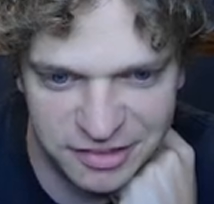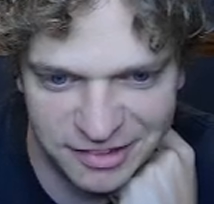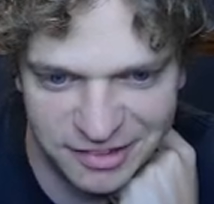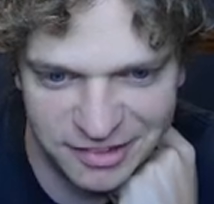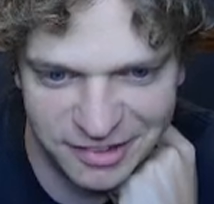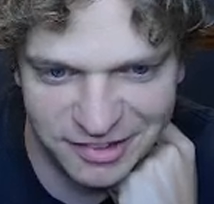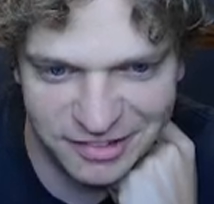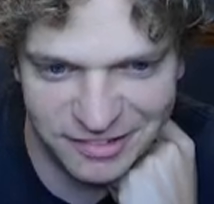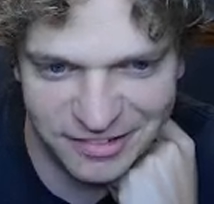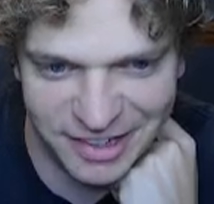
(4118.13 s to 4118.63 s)

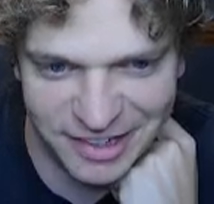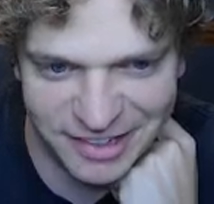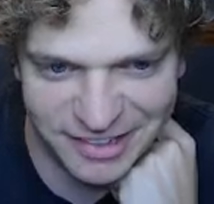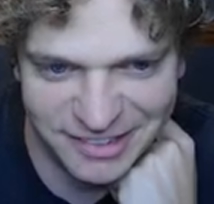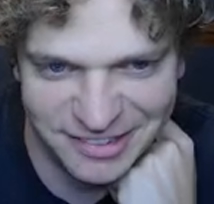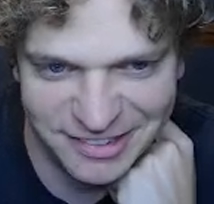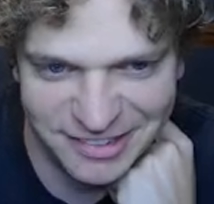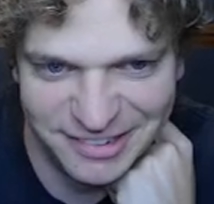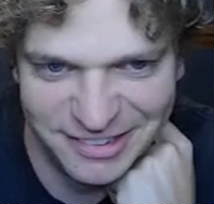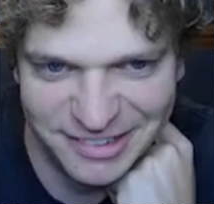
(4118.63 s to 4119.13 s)
Okay.
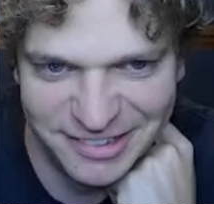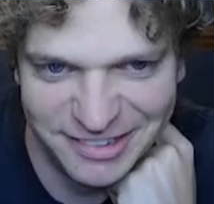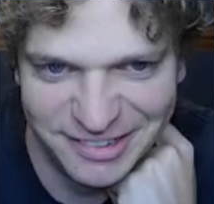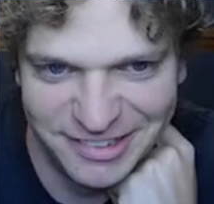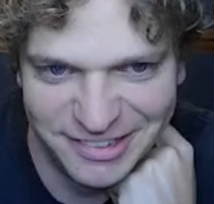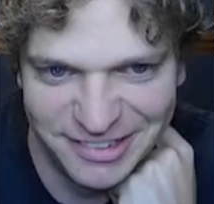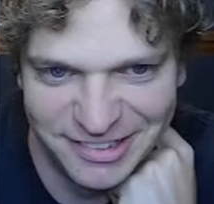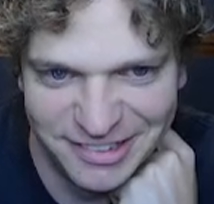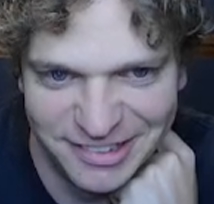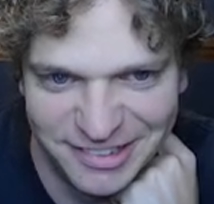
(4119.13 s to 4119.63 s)

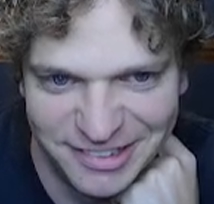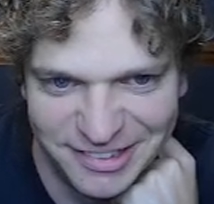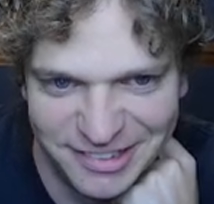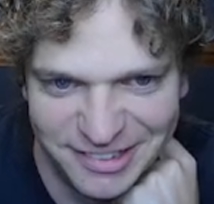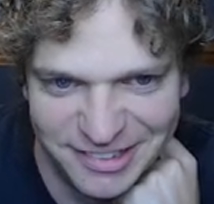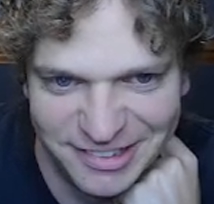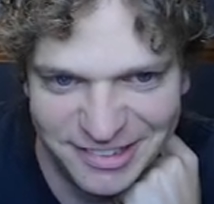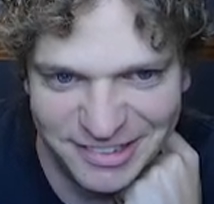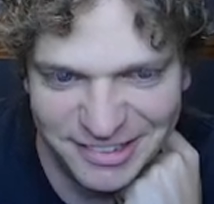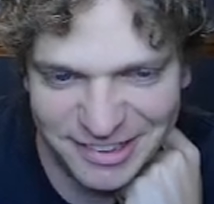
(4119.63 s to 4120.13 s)

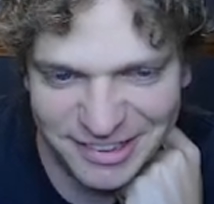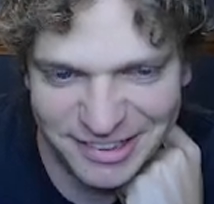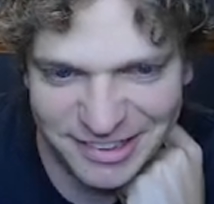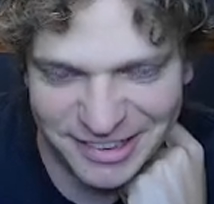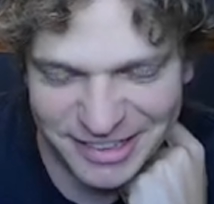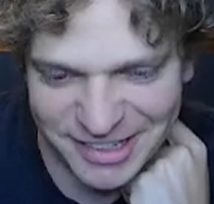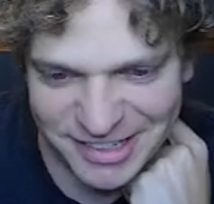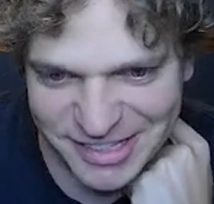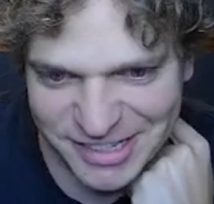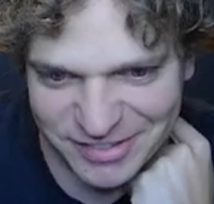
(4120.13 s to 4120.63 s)
Got to
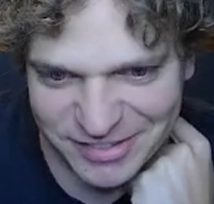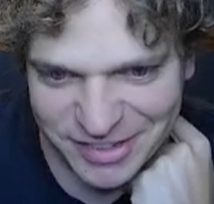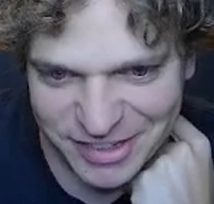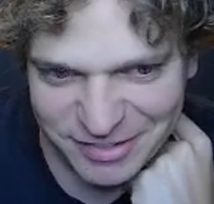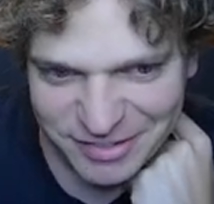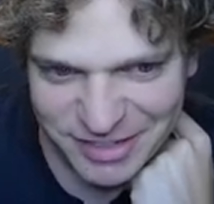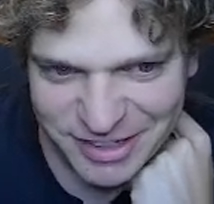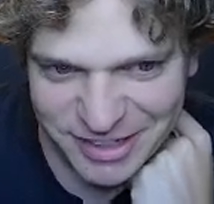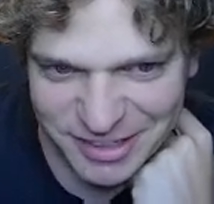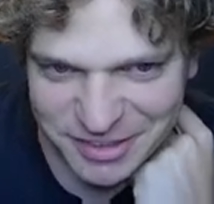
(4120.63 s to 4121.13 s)
cast this right
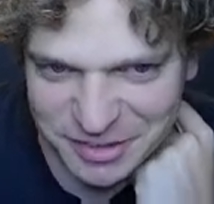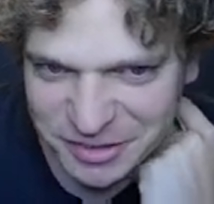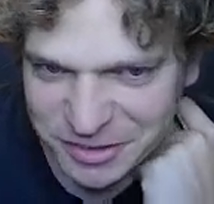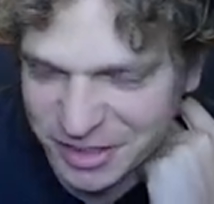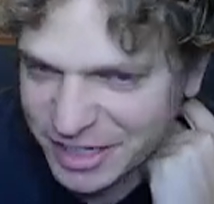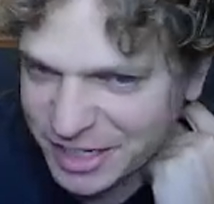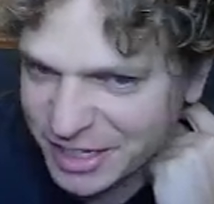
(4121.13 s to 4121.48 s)
away to go grab